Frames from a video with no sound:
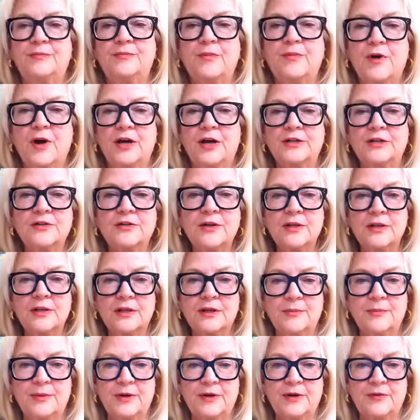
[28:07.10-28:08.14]
brought to a
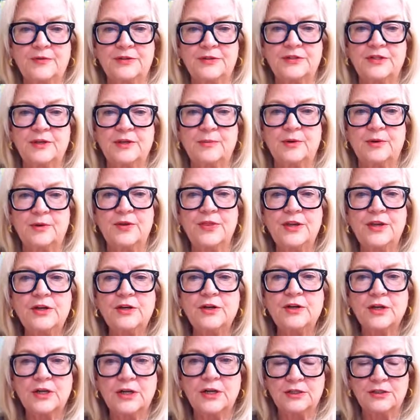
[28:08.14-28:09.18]
little bit of a simmer, and then you're
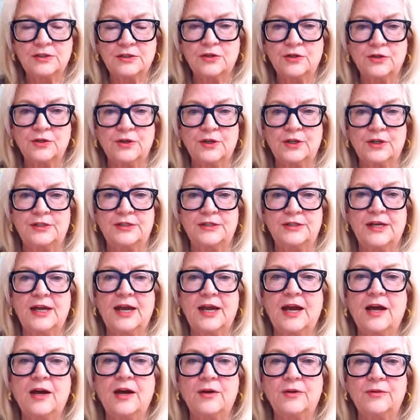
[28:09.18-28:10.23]
gonna turn it
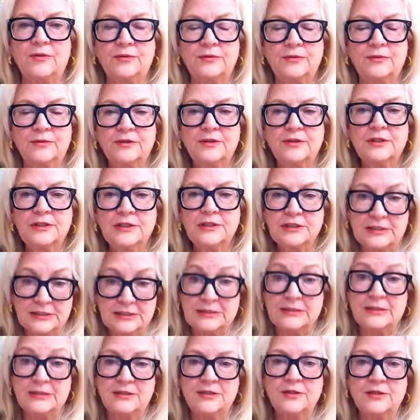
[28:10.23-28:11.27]
down
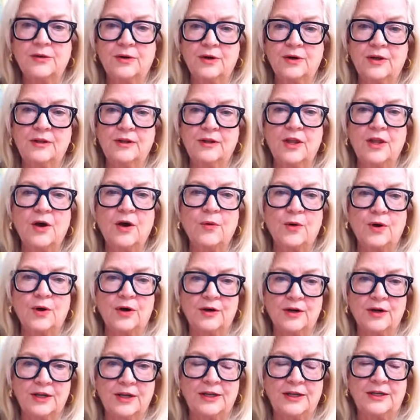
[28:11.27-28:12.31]
to a
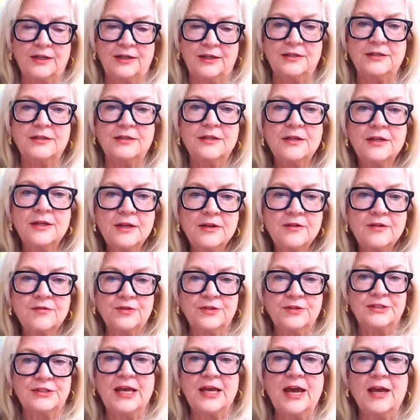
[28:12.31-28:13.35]
lower heat for
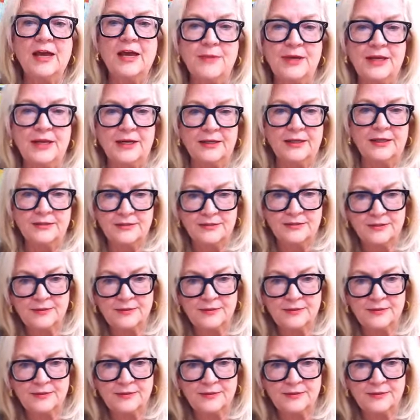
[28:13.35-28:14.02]
10 minutes.